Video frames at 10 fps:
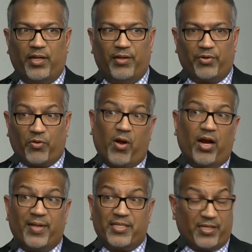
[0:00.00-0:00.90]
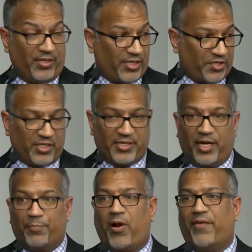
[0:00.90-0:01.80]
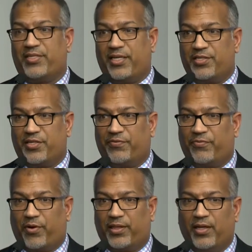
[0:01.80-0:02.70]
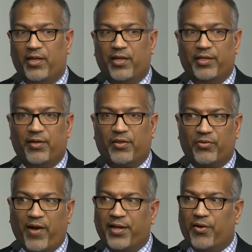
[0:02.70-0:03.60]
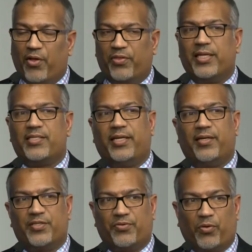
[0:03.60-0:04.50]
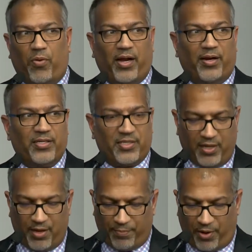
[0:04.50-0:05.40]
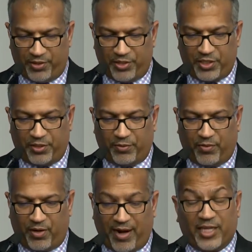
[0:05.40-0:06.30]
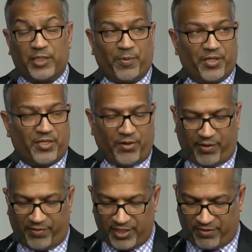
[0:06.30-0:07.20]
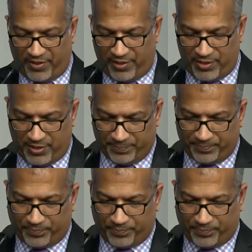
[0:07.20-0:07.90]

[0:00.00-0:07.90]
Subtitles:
requirements, such as data privacy and so forth. You know, threading all these needles requires partners who are experts in all of these fields.